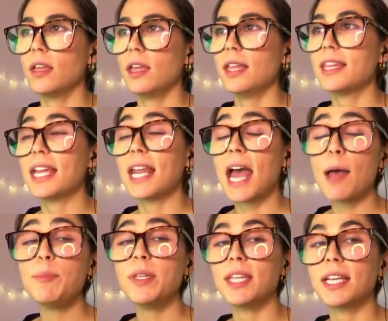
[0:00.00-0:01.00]
Then
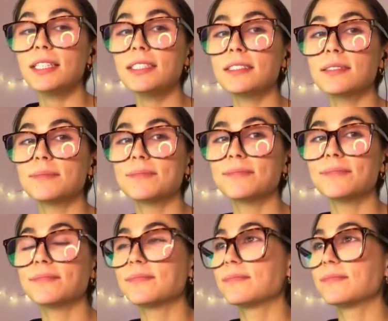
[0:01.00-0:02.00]
happiness
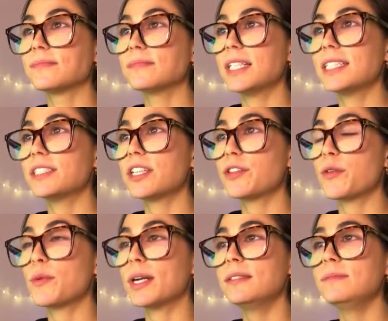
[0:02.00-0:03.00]
is another
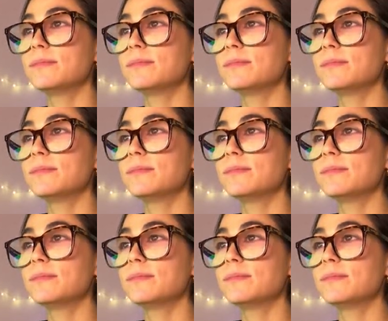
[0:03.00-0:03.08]
one.